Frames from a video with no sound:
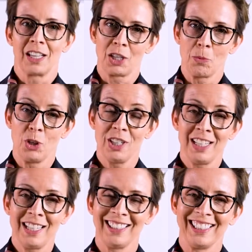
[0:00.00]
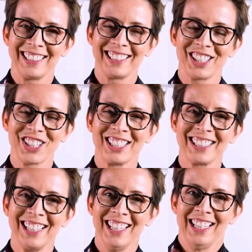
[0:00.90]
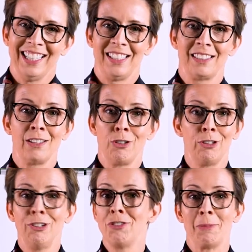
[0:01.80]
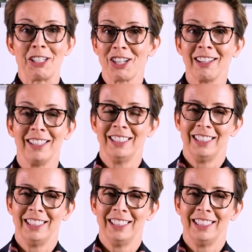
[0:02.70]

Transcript: community and these sessions is that you learn from each other.